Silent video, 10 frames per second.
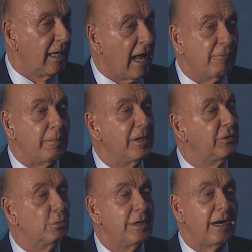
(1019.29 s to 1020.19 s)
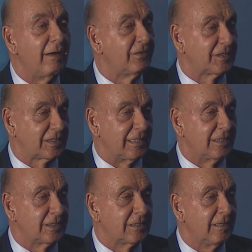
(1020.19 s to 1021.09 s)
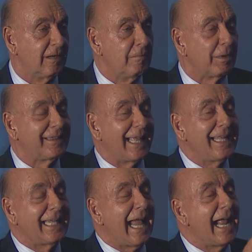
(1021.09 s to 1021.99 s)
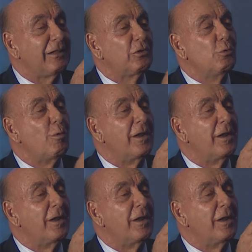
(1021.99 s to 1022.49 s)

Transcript: And we've been doing it ever since. But they can't do